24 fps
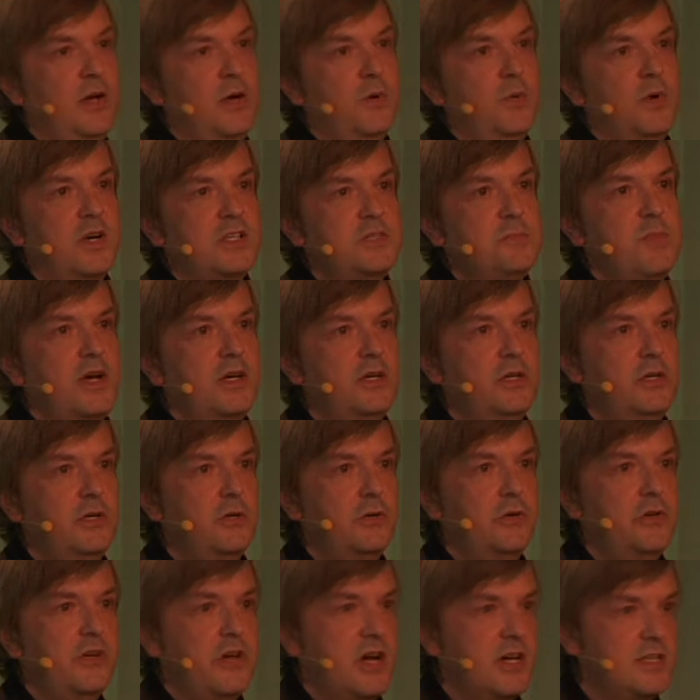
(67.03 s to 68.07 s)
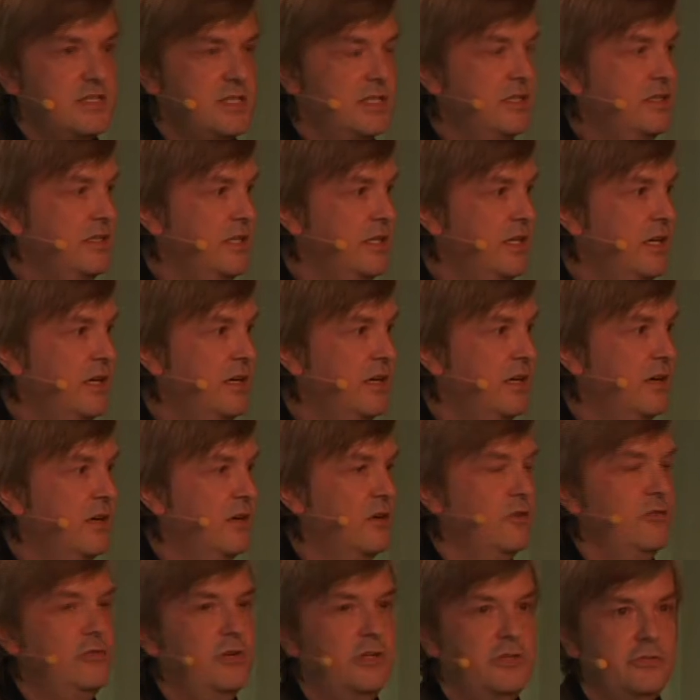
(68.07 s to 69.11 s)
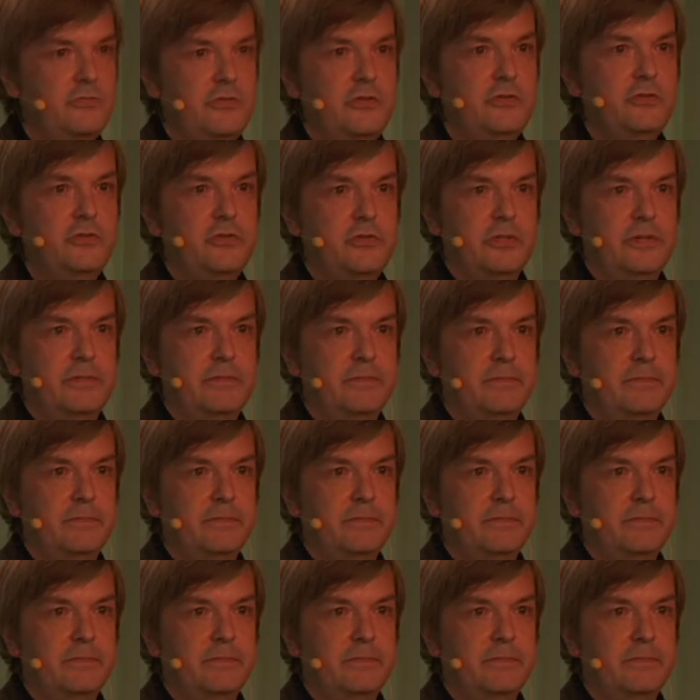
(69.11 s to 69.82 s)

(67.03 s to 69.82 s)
was my curiosity for the future.